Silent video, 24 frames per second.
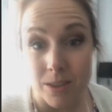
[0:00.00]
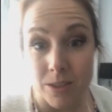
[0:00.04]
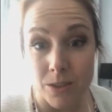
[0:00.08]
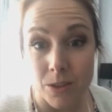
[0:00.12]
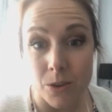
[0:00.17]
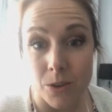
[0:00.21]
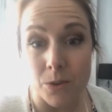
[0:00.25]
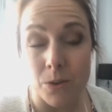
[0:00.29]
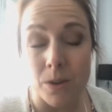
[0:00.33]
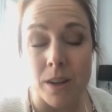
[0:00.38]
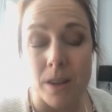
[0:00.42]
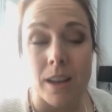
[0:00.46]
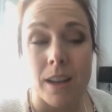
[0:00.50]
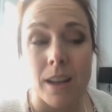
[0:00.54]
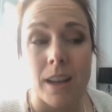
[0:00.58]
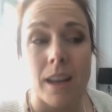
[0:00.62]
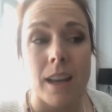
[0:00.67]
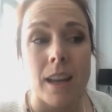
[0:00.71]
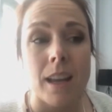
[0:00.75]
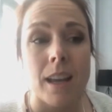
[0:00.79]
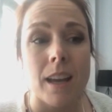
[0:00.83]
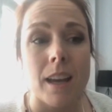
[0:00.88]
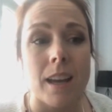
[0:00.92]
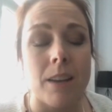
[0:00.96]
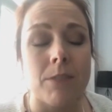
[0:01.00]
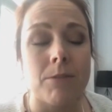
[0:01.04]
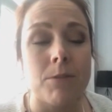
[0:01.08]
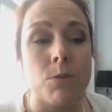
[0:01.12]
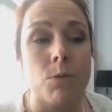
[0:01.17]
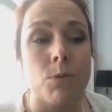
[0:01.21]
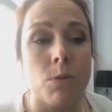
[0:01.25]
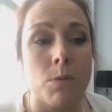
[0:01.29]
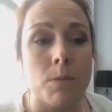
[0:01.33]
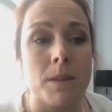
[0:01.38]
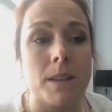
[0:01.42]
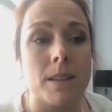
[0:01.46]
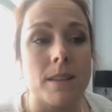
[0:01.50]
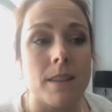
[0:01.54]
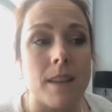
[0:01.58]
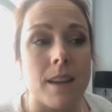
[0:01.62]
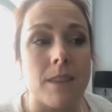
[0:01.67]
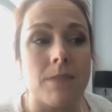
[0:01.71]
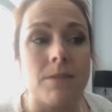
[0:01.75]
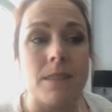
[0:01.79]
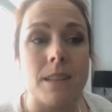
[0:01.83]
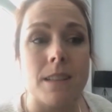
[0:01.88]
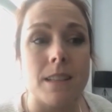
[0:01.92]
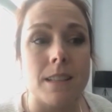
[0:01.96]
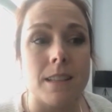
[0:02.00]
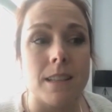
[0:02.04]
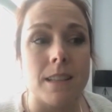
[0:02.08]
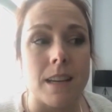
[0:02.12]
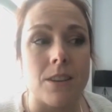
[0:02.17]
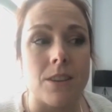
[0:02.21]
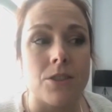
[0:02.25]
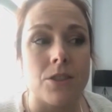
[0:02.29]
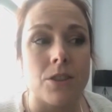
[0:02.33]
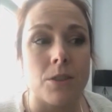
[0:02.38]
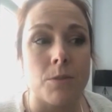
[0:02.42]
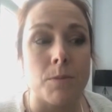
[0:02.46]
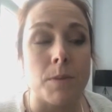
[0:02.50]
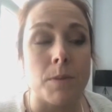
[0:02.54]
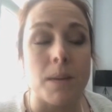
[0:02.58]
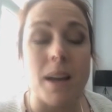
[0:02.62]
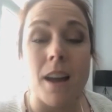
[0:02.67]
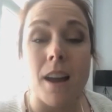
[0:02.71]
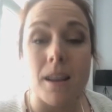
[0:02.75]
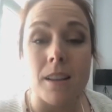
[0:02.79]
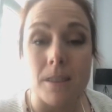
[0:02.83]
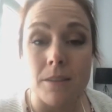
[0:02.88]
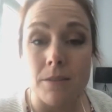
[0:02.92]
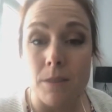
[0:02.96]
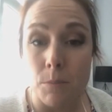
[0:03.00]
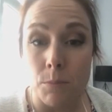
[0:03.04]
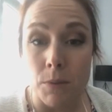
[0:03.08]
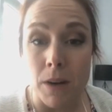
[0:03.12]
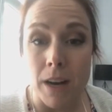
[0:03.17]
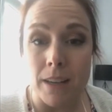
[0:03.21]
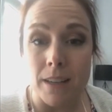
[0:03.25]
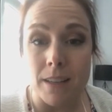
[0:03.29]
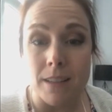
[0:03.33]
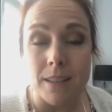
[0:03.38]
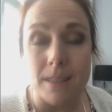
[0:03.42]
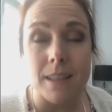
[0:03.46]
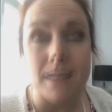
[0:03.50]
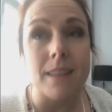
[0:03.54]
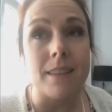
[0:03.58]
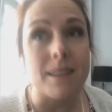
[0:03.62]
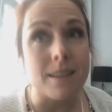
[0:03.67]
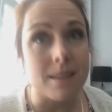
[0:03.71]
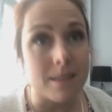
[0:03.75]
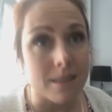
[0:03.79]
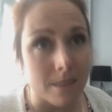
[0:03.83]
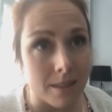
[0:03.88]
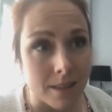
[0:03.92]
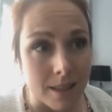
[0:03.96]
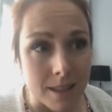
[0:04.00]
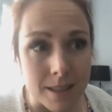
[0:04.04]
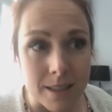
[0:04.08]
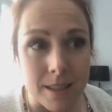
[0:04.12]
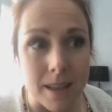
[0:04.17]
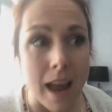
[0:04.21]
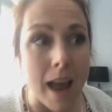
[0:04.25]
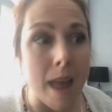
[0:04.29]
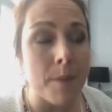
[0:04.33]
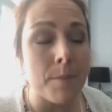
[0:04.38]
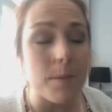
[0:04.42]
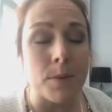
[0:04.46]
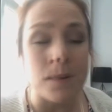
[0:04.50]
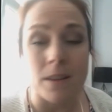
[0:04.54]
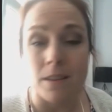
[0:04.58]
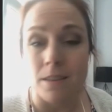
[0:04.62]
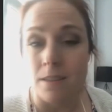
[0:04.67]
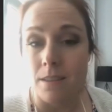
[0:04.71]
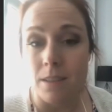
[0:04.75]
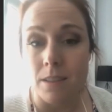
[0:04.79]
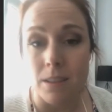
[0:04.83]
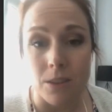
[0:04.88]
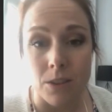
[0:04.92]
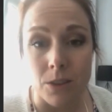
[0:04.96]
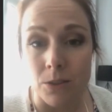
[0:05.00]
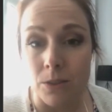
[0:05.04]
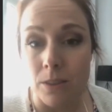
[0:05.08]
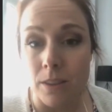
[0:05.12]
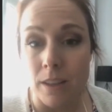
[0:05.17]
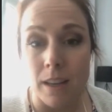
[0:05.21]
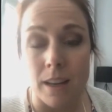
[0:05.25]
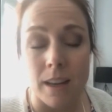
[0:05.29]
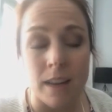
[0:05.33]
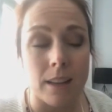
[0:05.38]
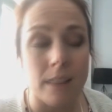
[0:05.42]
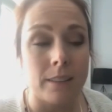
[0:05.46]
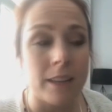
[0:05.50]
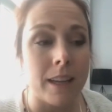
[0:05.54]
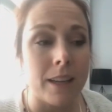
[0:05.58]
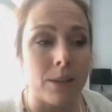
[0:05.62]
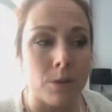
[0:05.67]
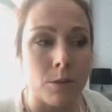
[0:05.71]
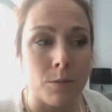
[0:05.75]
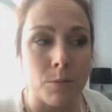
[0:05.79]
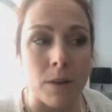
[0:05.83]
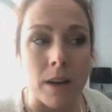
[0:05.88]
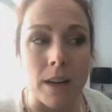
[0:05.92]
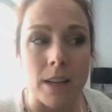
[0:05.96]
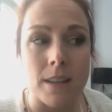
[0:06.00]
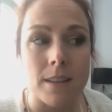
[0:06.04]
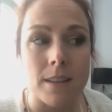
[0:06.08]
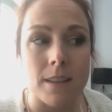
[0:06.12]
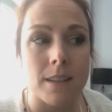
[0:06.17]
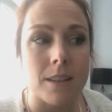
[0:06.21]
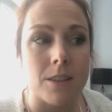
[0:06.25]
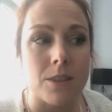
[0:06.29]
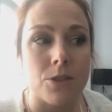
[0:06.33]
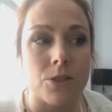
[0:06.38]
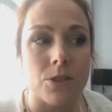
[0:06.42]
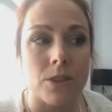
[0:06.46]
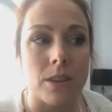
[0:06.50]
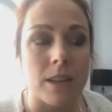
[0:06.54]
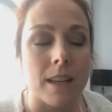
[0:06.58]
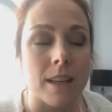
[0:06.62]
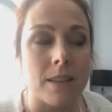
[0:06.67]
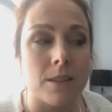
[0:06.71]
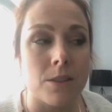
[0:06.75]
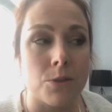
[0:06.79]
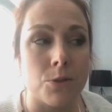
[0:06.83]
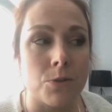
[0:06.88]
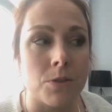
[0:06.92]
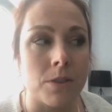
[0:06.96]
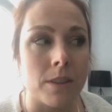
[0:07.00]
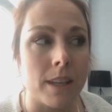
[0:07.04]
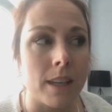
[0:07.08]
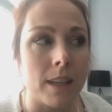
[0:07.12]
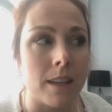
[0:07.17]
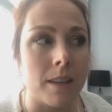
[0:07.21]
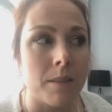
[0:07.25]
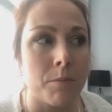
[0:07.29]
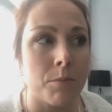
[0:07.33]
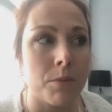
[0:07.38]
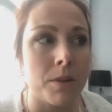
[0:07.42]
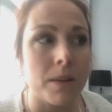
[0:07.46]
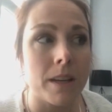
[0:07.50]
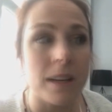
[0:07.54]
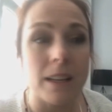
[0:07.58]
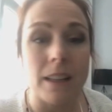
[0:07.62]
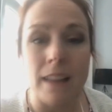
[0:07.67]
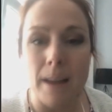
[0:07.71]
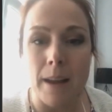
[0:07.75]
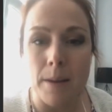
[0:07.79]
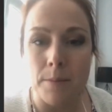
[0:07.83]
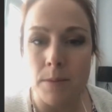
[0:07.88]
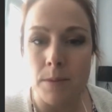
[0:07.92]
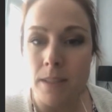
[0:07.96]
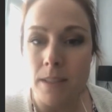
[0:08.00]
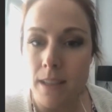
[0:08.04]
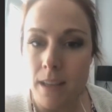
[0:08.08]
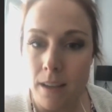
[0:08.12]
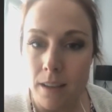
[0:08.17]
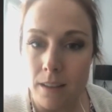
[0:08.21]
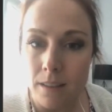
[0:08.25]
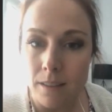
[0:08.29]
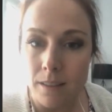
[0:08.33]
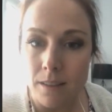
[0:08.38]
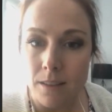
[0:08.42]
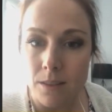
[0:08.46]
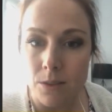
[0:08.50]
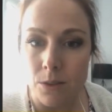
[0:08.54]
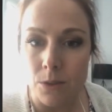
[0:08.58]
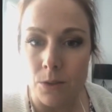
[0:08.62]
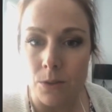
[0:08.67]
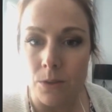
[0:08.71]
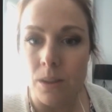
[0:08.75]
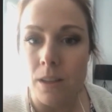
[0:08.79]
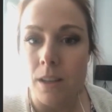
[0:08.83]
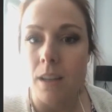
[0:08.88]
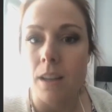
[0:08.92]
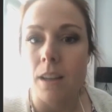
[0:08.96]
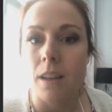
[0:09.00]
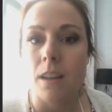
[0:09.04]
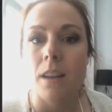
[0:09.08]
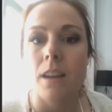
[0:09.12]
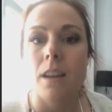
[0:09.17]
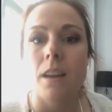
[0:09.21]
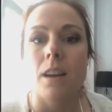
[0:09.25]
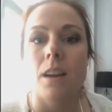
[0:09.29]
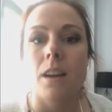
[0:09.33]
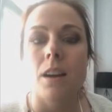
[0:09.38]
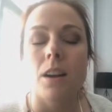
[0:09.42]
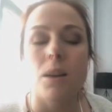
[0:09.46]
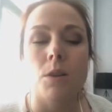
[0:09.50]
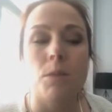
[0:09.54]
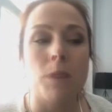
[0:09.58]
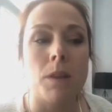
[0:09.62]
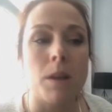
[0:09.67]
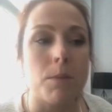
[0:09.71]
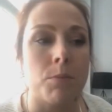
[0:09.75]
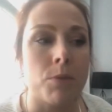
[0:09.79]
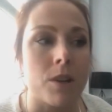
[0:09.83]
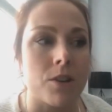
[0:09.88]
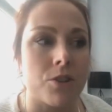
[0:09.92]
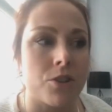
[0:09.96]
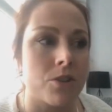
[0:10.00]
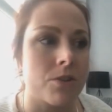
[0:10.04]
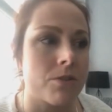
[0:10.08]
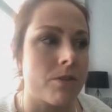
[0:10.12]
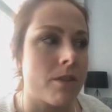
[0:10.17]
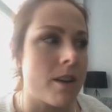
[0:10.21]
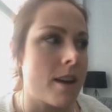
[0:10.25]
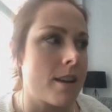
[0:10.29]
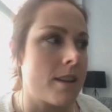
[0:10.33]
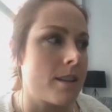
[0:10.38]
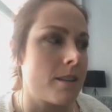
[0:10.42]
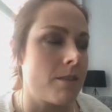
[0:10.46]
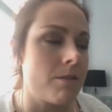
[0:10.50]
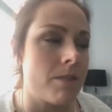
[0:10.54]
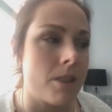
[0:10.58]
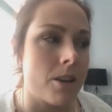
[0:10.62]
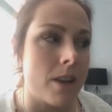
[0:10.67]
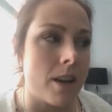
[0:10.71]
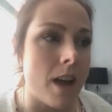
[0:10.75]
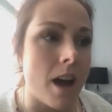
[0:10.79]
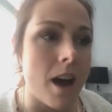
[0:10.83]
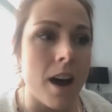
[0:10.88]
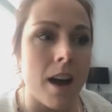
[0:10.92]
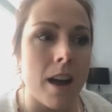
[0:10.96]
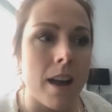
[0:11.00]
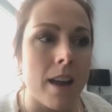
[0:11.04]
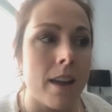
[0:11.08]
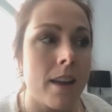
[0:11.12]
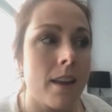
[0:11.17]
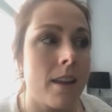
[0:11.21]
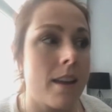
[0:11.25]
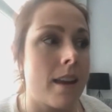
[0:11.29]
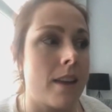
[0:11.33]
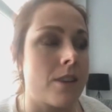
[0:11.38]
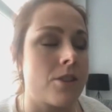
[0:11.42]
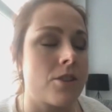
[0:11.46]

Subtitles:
So if a woman's life is in danger because of the pregnancy, and this happens, you know, later in pregnancy, it's usually preeclampsia. So her blood pressure is rising very high and